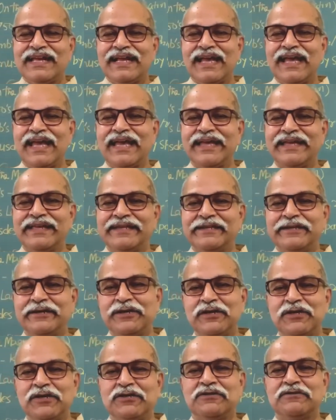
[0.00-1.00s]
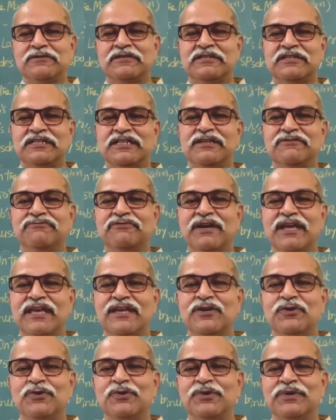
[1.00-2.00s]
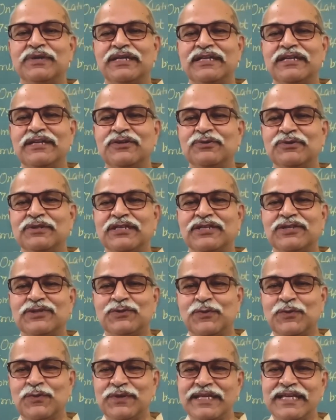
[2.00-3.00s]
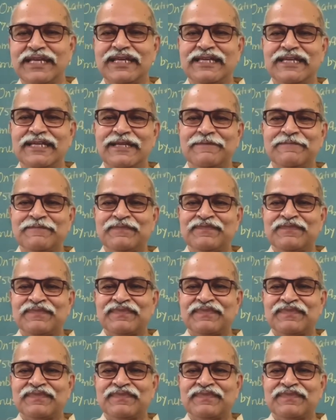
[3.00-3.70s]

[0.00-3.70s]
And if I go into the story,